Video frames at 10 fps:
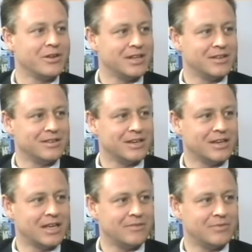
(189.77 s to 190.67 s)

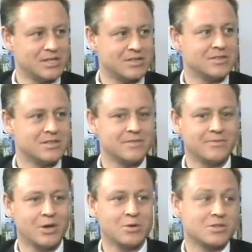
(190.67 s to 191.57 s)
and investors
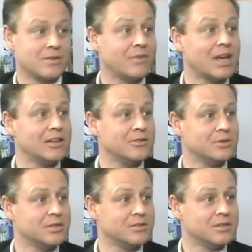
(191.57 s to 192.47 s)
focus on value
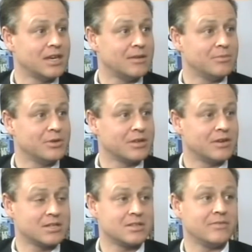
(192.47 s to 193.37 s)
and what they're
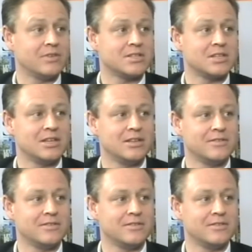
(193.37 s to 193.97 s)
actually investing in.